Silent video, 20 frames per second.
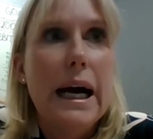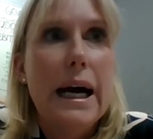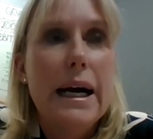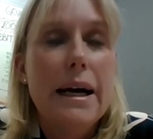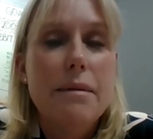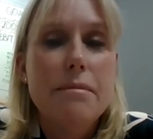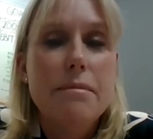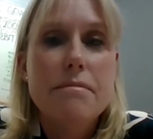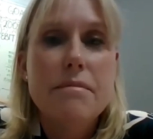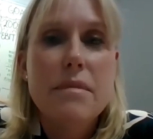
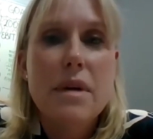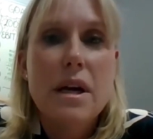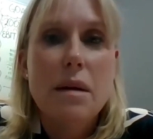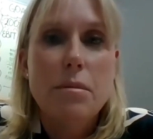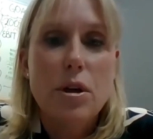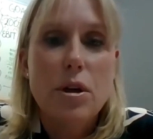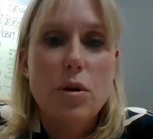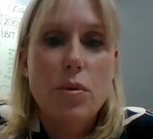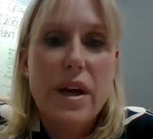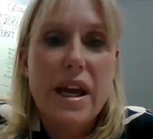
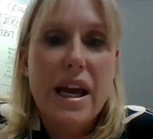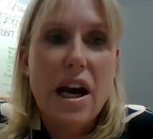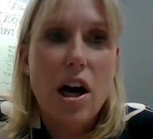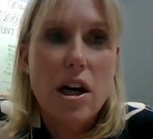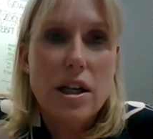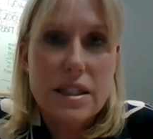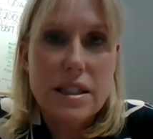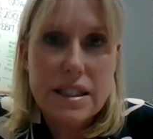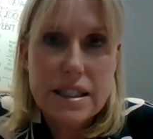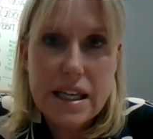But we
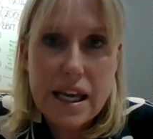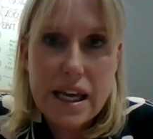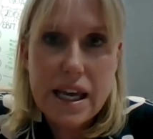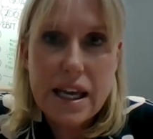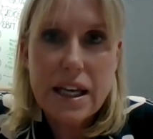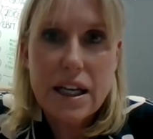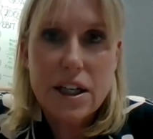are seeing